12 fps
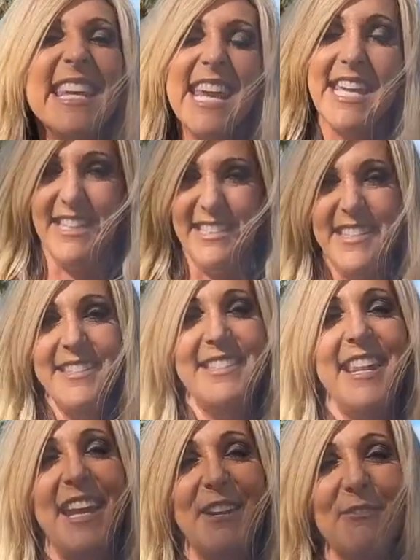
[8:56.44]
and the
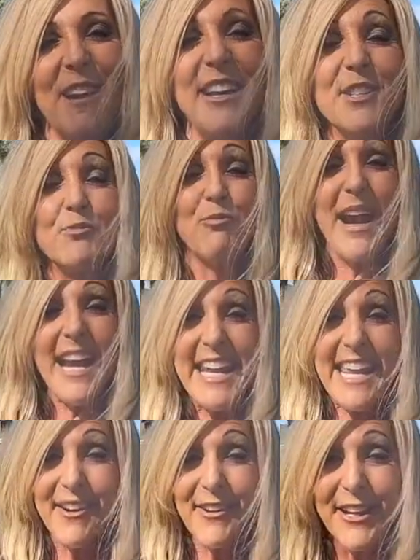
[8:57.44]
Cincinnati Reds right
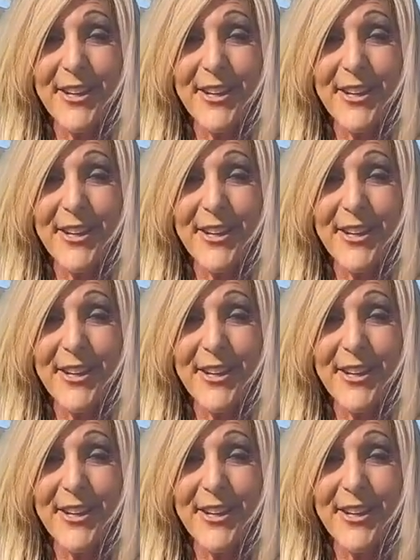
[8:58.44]
here in